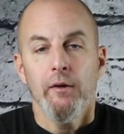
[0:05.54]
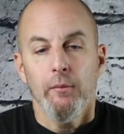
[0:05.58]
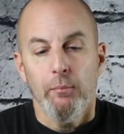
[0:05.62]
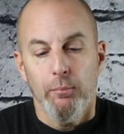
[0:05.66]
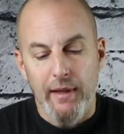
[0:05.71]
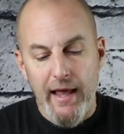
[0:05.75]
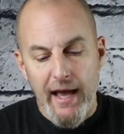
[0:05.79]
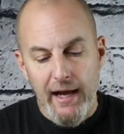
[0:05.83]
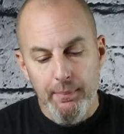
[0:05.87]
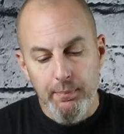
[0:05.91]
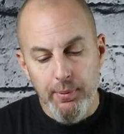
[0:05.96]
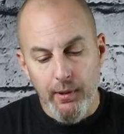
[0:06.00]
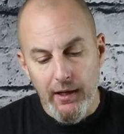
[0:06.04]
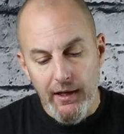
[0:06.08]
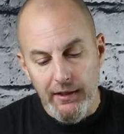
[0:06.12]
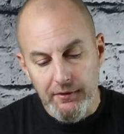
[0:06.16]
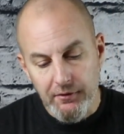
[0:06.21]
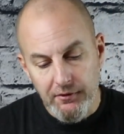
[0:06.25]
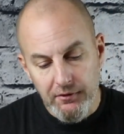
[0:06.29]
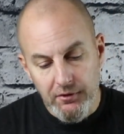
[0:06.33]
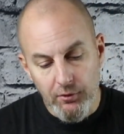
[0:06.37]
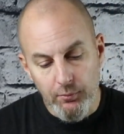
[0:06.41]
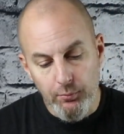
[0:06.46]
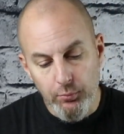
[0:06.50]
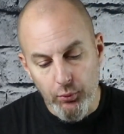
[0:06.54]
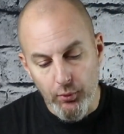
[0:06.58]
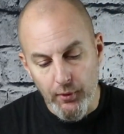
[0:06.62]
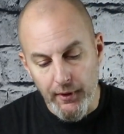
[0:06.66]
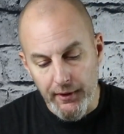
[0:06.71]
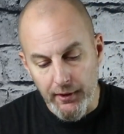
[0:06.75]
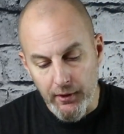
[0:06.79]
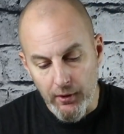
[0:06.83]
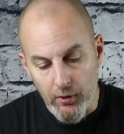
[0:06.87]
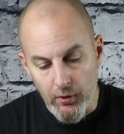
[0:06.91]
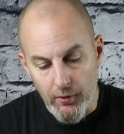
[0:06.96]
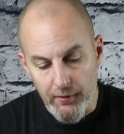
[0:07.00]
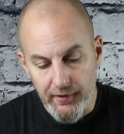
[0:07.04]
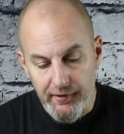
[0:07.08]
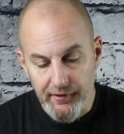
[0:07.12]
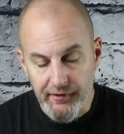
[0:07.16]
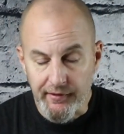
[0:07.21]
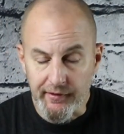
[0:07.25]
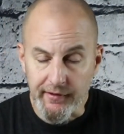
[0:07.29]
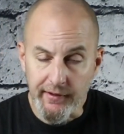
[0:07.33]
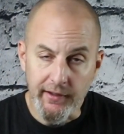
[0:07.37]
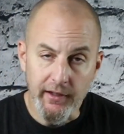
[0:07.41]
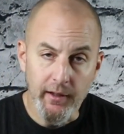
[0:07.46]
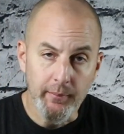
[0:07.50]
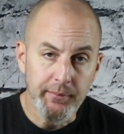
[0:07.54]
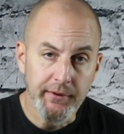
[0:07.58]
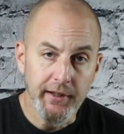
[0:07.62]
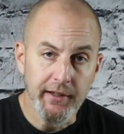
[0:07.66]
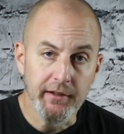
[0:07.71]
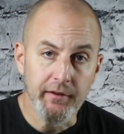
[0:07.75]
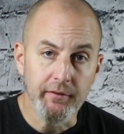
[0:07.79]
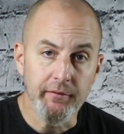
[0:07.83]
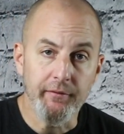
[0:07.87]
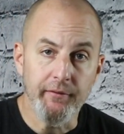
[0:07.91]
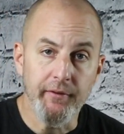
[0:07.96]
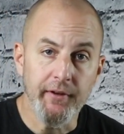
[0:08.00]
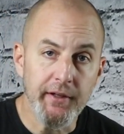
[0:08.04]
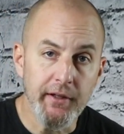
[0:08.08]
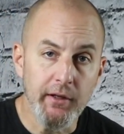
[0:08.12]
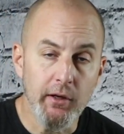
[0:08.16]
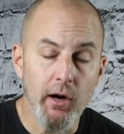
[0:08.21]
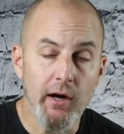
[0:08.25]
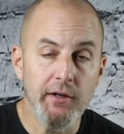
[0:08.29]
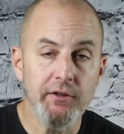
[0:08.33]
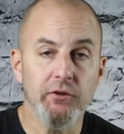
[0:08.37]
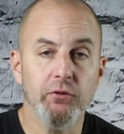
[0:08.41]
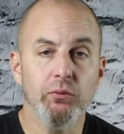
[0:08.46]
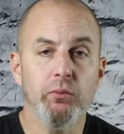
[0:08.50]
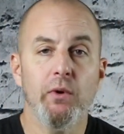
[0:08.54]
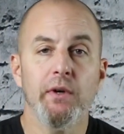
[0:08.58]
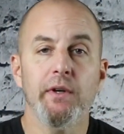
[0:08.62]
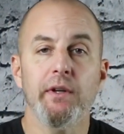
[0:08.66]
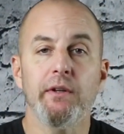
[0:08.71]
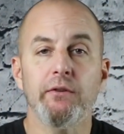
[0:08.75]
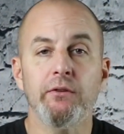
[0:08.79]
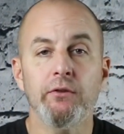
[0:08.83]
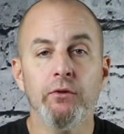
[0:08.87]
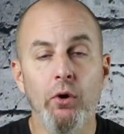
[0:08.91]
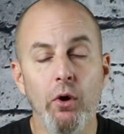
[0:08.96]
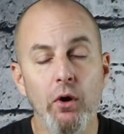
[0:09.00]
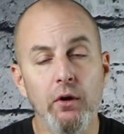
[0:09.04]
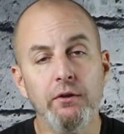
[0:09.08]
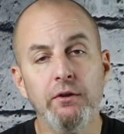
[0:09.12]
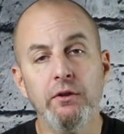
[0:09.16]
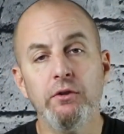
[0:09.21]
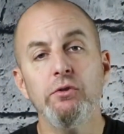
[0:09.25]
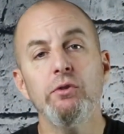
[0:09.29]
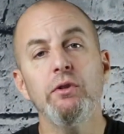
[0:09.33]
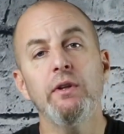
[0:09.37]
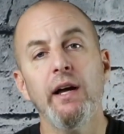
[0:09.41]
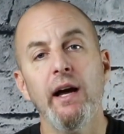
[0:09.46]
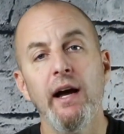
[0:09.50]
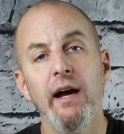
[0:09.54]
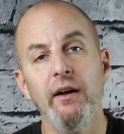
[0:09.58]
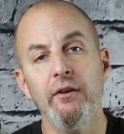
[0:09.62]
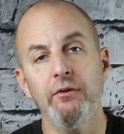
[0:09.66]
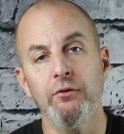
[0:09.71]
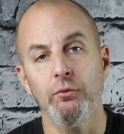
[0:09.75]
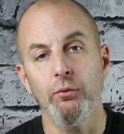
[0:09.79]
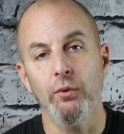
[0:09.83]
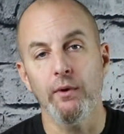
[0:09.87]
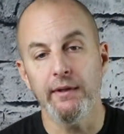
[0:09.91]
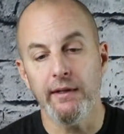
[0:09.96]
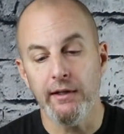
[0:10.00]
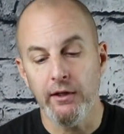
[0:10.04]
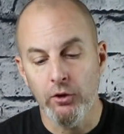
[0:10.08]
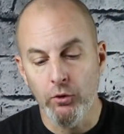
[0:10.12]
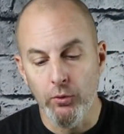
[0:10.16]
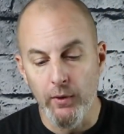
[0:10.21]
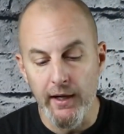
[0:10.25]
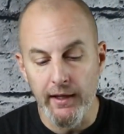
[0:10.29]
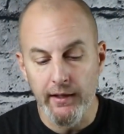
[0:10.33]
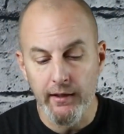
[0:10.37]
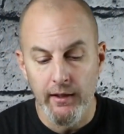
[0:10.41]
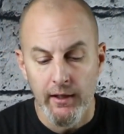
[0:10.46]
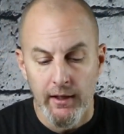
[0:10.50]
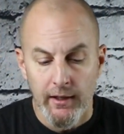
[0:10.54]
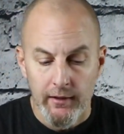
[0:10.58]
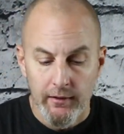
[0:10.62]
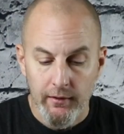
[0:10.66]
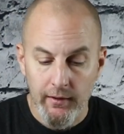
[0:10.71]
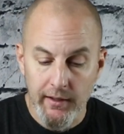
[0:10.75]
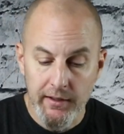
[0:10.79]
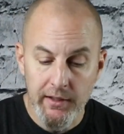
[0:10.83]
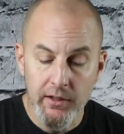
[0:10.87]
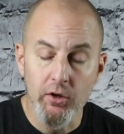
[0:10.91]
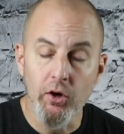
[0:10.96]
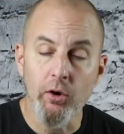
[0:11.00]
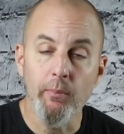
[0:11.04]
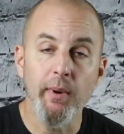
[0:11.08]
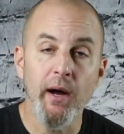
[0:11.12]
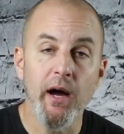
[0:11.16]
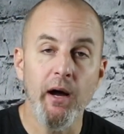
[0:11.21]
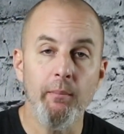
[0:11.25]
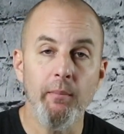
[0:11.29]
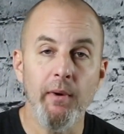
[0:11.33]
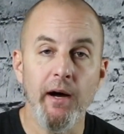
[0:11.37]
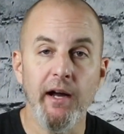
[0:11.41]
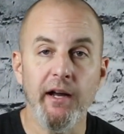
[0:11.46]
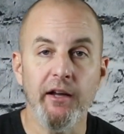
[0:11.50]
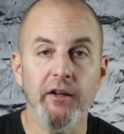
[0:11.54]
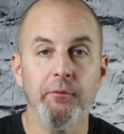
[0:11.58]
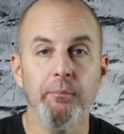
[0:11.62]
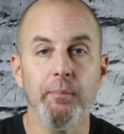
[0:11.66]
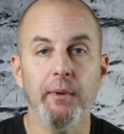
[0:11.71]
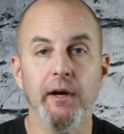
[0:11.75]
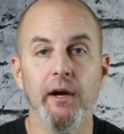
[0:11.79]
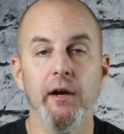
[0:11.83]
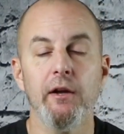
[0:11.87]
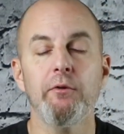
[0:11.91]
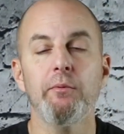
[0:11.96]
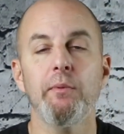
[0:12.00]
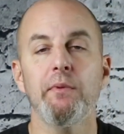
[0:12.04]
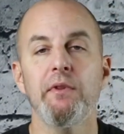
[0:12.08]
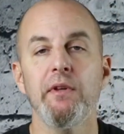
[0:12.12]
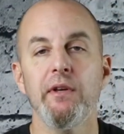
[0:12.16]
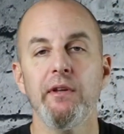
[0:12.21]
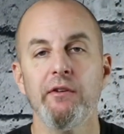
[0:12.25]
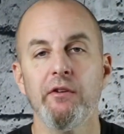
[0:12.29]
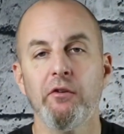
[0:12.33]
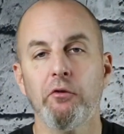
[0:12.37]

BlackPods 2.0. This is the updated video. I just want to talk to you guys really quick, let you know about my experience with these.